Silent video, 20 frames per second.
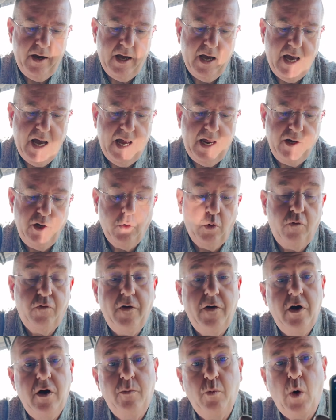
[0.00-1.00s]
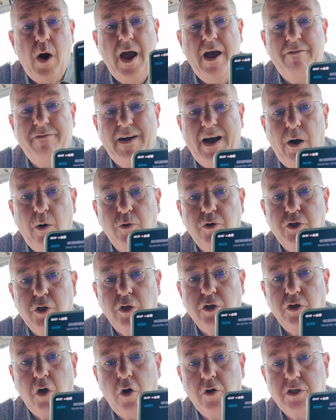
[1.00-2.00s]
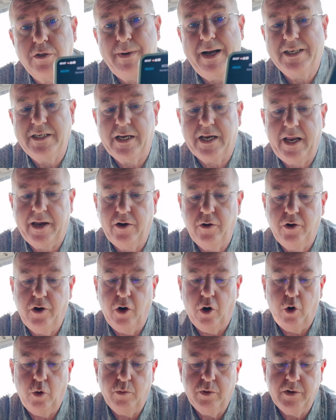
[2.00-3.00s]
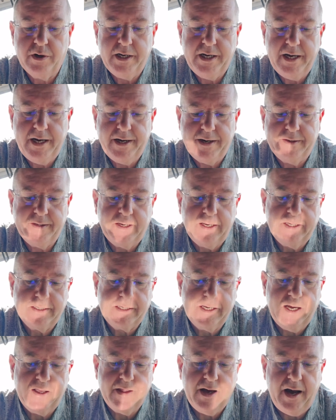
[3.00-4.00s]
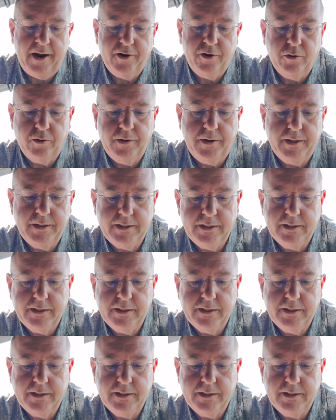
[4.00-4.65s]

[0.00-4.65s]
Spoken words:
New firmware found, so it's automatically going to upgrade. Let's get that done.